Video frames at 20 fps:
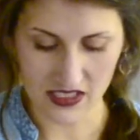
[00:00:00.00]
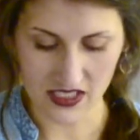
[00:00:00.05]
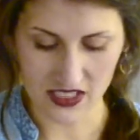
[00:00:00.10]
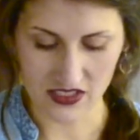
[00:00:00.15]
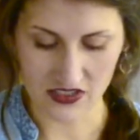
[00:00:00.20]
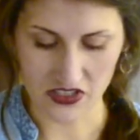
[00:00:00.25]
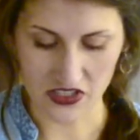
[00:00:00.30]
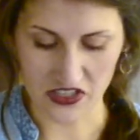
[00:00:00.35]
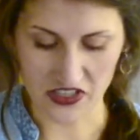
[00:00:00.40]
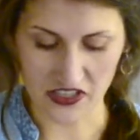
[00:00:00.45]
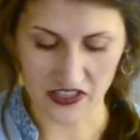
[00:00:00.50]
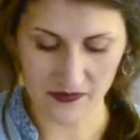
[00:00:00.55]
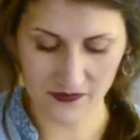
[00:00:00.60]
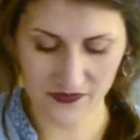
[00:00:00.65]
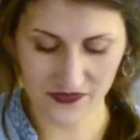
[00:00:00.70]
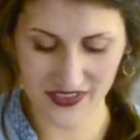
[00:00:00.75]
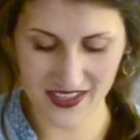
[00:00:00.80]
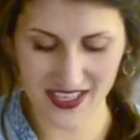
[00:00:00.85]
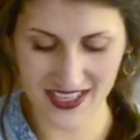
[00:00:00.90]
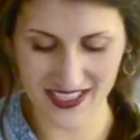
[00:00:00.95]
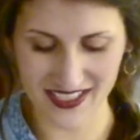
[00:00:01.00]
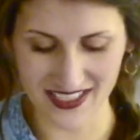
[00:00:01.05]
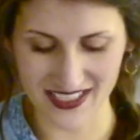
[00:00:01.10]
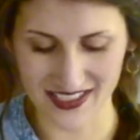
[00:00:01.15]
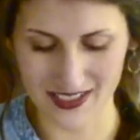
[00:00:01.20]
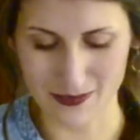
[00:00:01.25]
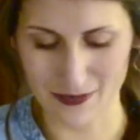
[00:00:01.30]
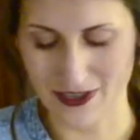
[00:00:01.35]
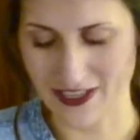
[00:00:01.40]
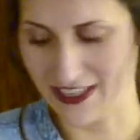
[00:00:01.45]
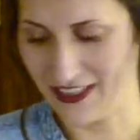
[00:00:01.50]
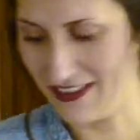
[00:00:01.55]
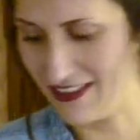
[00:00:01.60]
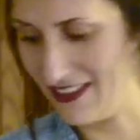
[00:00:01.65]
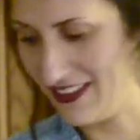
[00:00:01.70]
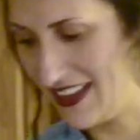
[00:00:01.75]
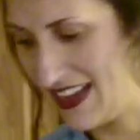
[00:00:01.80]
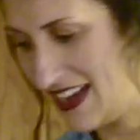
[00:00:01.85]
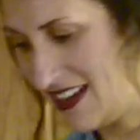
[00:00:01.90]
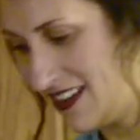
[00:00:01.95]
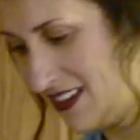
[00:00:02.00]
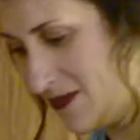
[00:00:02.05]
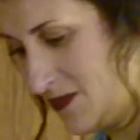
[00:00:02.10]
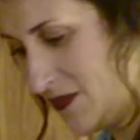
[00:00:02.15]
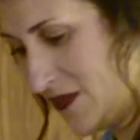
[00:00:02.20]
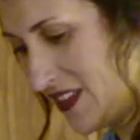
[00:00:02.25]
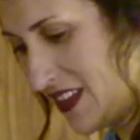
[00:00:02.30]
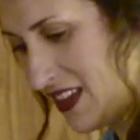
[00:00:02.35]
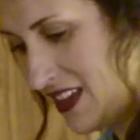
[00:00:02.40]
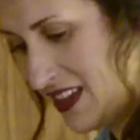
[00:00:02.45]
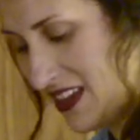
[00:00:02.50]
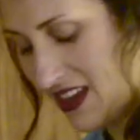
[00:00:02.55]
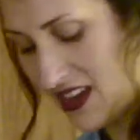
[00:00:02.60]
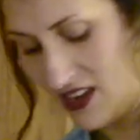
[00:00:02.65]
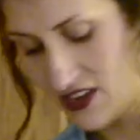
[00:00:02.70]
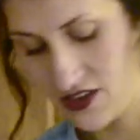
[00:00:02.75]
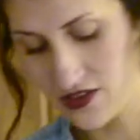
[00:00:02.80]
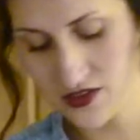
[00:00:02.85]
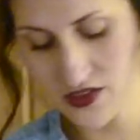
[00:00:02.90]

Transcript: easier to spread it all out. And you'll